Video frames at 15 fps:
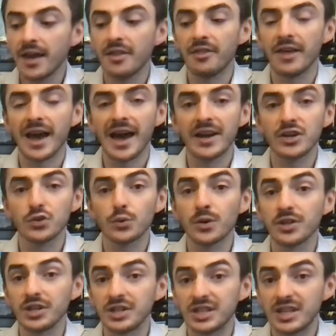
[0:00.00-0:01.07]
That is where
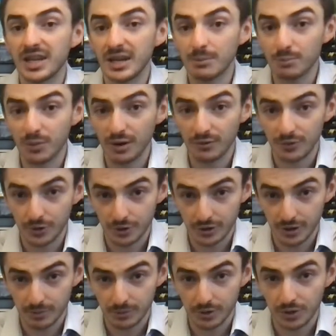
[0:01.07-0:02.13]
the tip of your
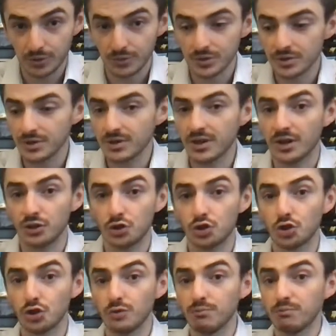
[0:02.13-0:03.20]
thumb goes. It
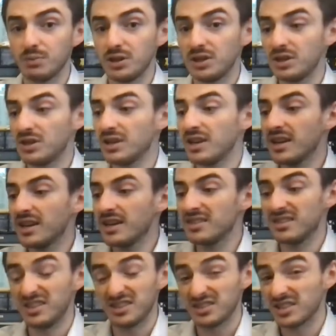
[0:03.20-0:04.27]
shouldn't be
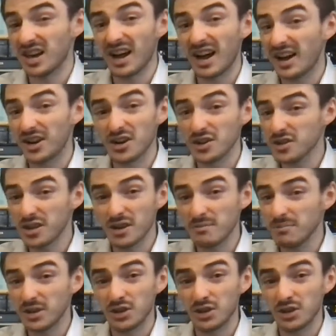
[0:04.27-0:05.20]
the entire thumb.